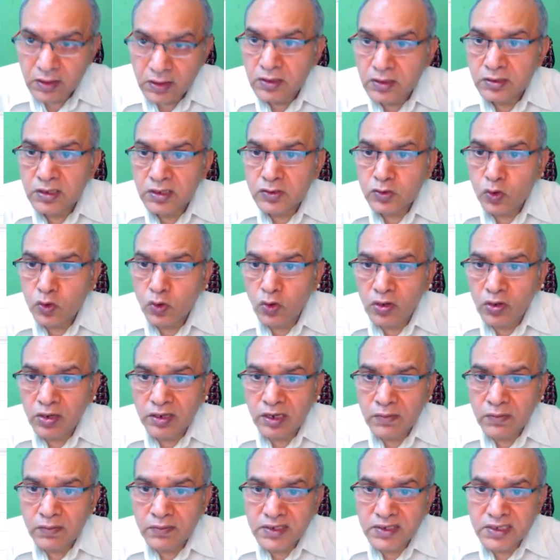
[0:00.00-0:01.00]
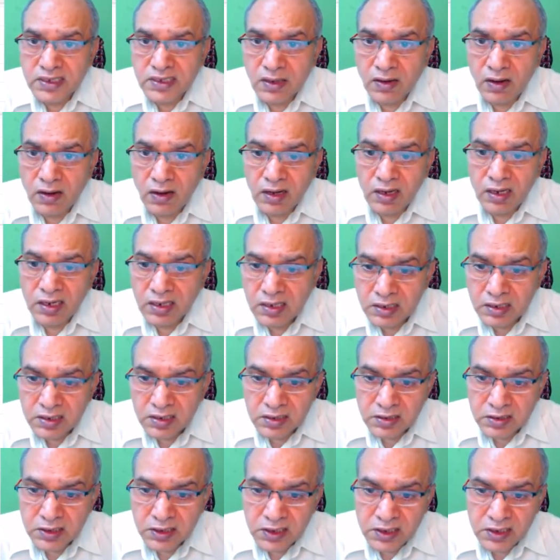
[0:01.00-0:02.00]
This whole term is called
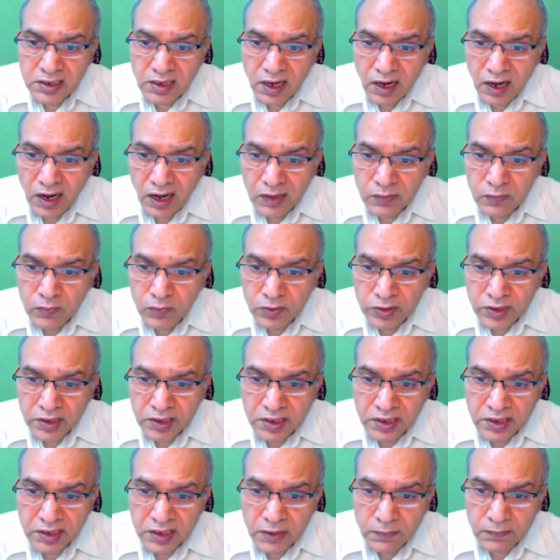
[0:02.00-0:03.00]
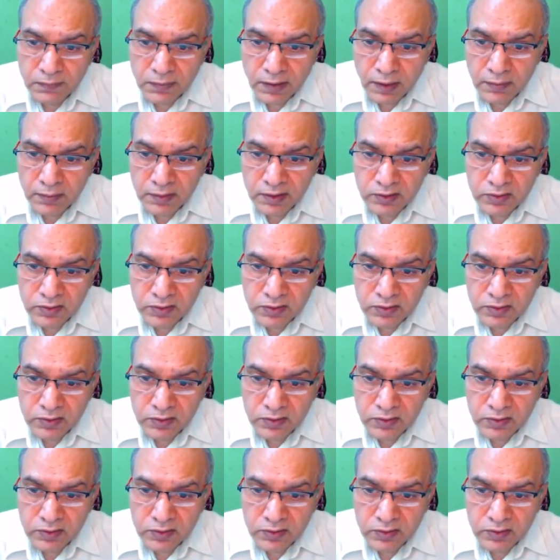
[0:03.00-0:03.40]
the harmonic real power.